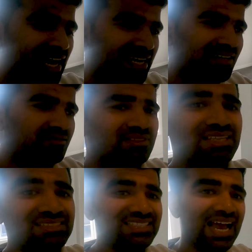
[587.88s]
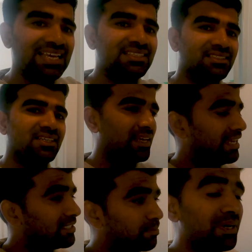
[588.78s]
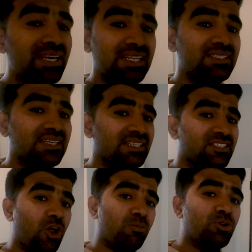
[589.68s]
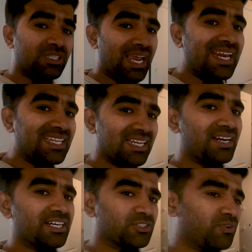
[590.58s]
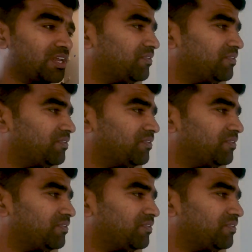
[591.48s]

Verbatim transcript: again the size is pretty decent it's almost 1800 square